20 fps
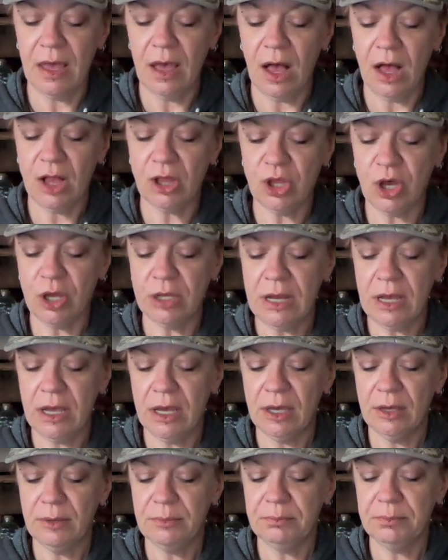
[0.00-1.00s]
a lot.
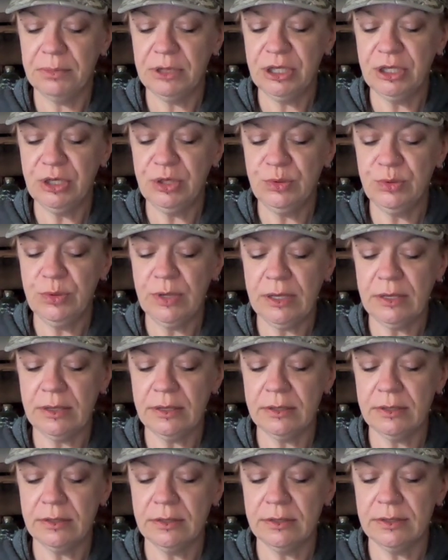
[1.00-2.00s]
Blue
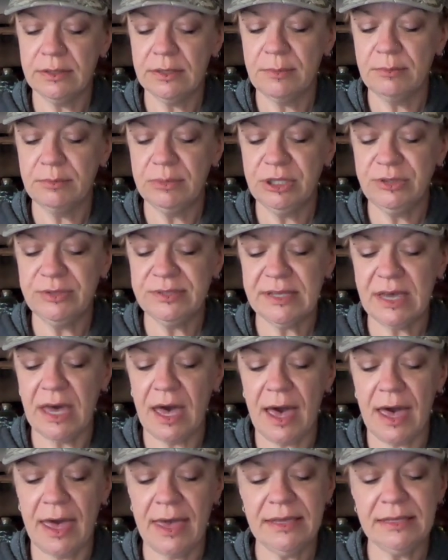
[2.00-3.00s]

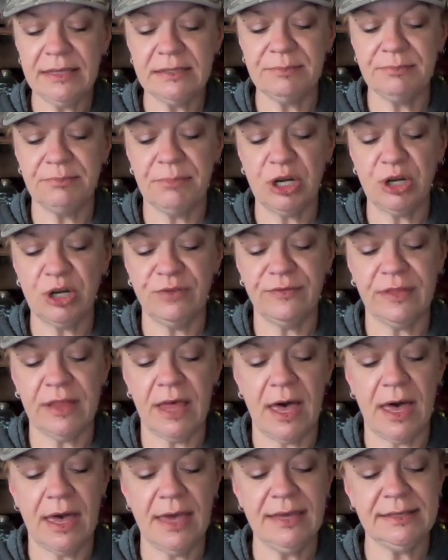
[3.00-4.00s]
skies,
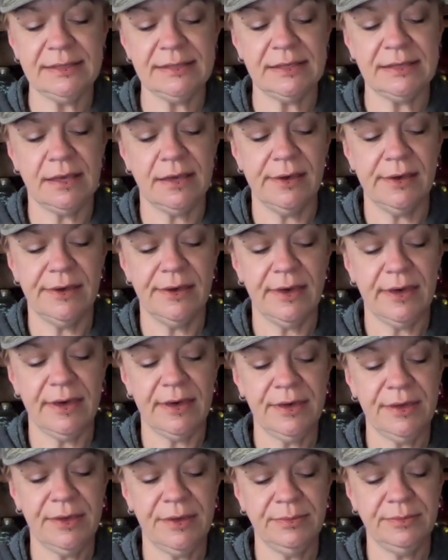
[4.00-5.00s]
butterflies,
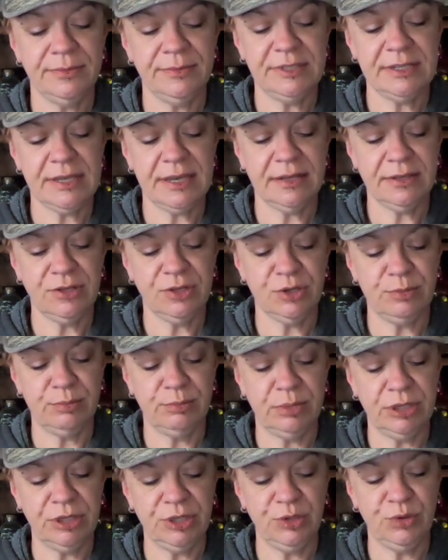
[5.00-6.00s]
tender
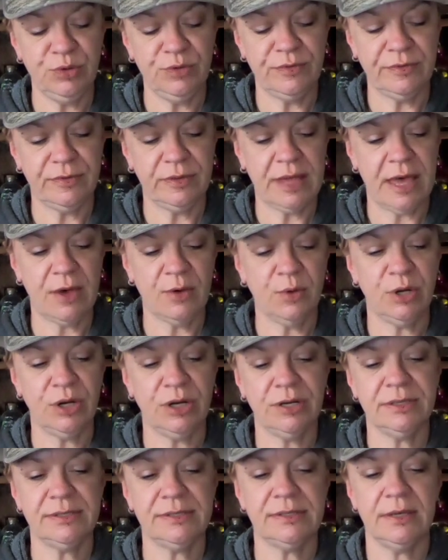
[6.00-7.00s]
blue
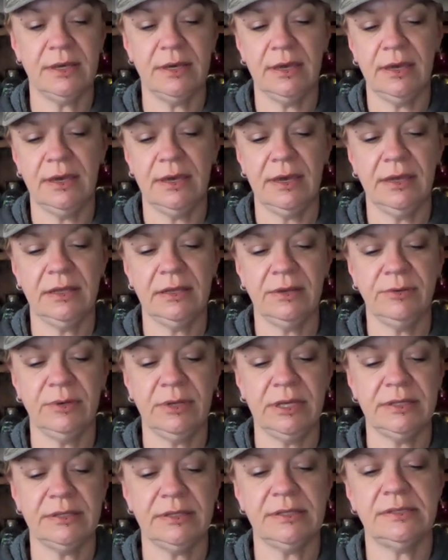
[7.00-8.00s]
flowers. And I
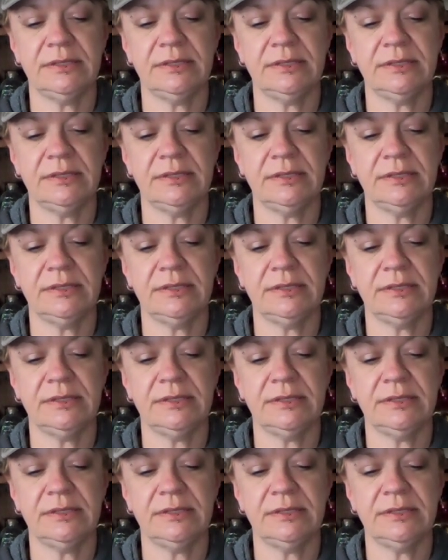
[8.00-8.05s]
want to get the